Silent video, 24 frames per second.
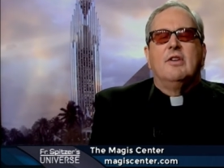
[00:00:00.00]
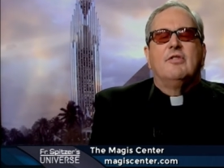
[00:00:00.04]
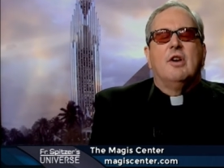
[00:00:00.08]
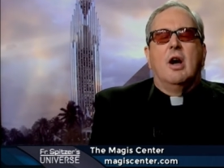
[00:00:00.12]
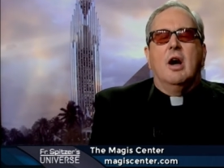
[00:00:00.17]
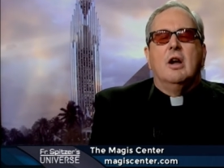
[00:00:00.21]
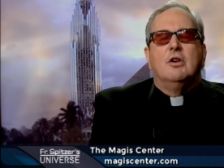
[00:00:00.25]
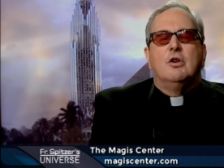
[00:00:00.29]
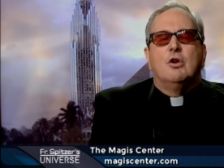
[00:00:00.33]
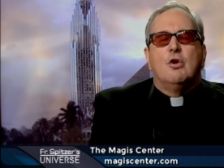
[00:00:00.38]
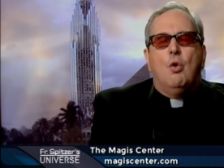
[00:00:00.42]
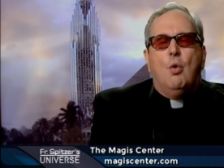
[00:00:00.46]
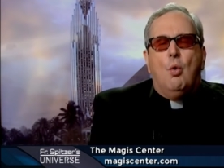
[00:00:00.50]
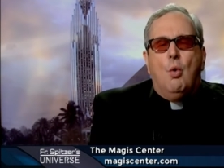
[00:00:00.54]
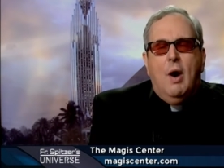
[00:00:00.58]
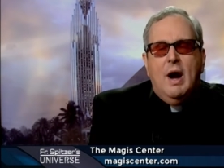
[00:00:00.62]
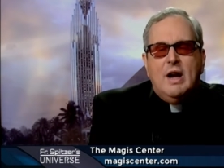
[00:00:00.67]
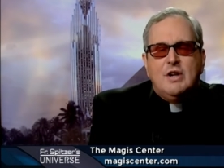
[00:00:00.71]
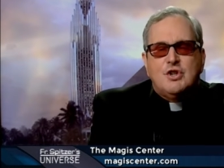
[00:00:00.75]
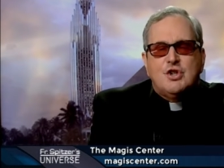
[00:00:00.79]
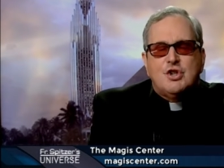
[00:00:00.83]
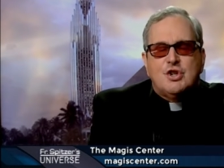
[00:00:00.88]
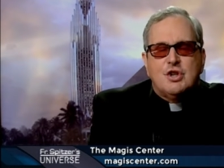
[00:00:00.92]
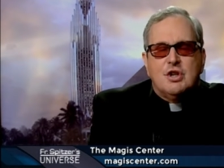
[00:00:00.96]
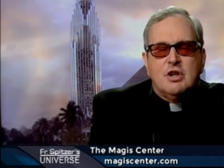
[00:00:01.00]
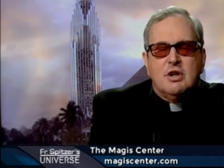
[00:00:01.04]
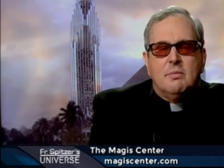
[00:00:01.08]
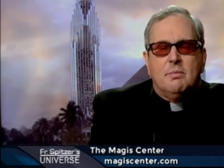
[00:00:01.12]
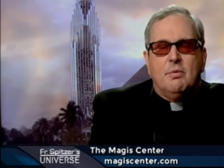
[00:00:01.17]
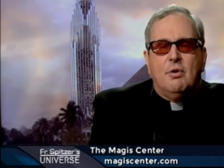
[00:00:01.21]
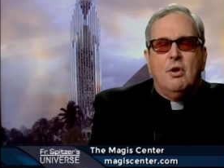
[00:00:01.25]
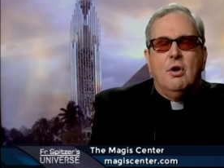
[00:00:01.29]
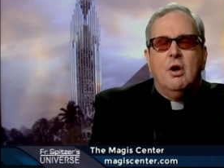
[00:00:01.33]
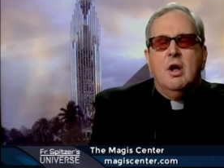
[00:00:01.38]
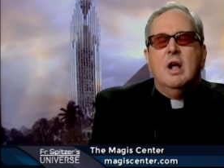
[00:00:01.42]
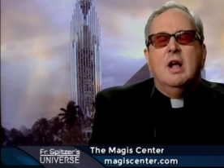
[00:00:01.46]
It's
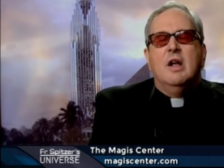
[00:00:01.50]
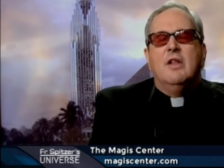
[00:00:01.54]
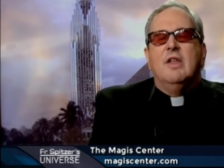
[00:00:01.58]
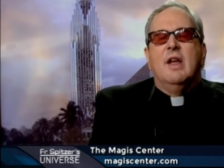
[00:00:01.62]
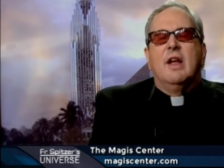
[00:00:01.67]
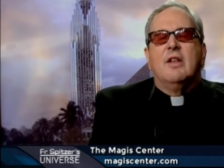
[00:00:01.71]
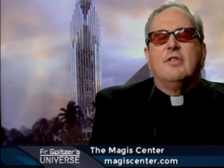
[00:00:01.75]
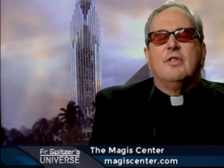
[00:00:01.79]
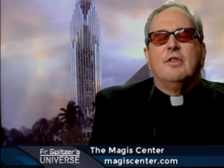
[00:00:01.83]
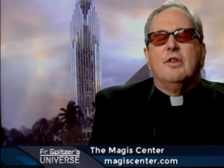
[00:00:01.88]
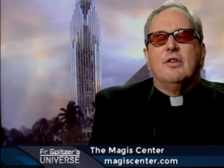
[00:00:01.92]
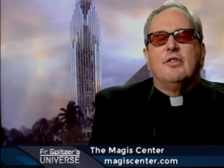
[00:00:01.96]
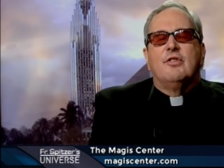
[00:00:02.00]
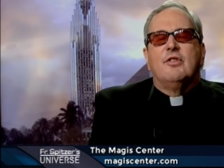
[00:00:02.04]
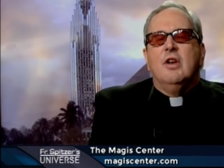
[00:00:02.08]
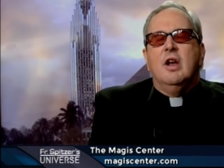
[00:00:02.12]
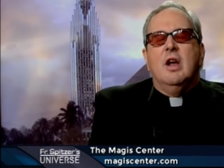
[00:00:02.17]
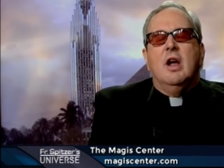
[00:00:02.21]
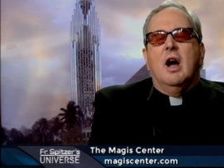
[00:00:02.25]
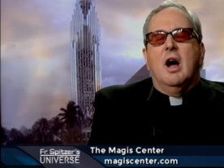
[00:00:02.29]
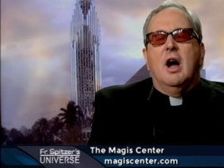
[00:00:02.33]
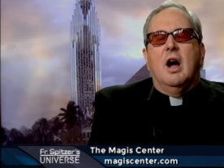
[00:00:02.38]
unquestionable that this,